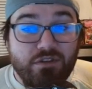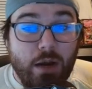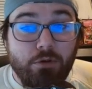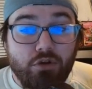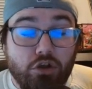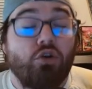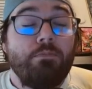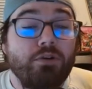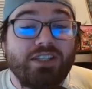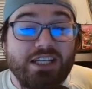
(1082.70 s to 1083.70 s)
doubled or
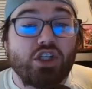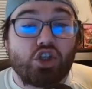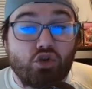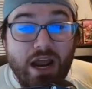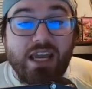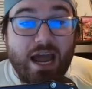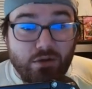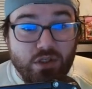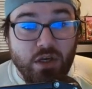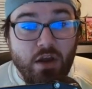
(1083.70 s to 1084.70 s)
triple digit
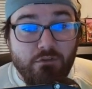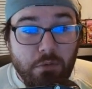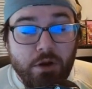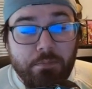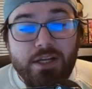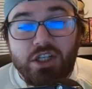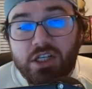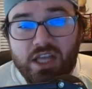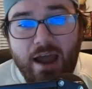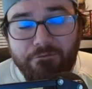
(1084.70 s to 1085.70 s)
strikeouts from their pitching
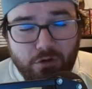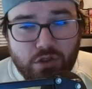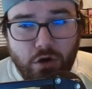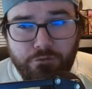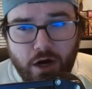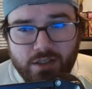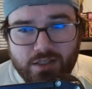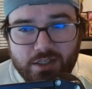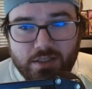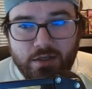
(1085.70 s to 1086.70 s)
staff so far this
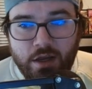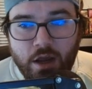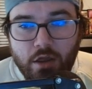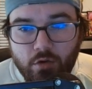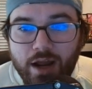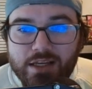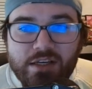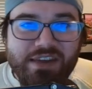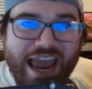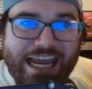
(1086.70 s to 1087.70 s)
season. The Rockies
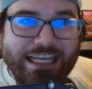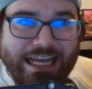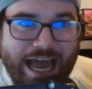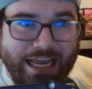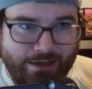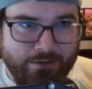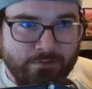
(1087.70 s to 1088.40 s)
have 89.